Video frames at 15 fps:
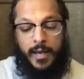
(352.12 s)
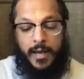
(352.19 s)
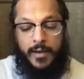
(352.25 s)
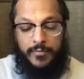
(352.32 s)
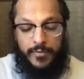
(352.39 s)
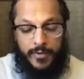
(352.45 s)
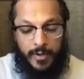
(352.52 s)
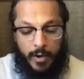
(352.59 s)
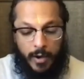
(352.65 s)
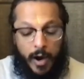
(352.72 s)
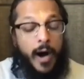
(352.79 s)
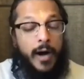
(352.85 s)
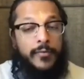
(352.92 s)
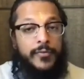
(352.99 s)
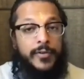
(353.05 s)
of
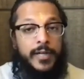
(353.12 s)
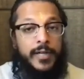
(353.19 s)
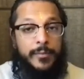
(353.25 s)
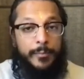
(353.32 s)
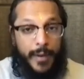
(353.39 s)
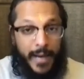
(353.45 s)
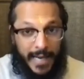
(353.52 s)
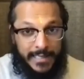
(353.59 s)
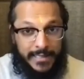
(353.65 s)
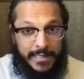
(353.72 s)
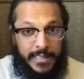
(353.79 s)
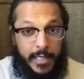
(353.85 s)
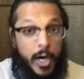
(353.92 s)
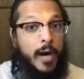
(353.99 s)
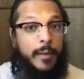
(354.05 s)
offering
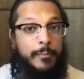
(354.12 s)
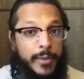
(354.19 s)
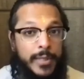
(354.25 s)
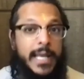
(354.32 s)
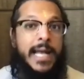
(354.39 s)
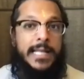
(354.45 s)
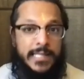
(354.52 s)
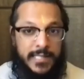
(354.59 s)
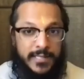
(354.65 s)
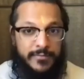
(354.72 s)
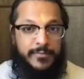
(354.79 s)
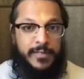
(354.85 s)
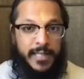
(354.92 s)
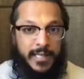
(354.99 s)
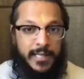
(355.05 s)
bhakti
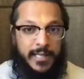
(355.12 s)
comprehensively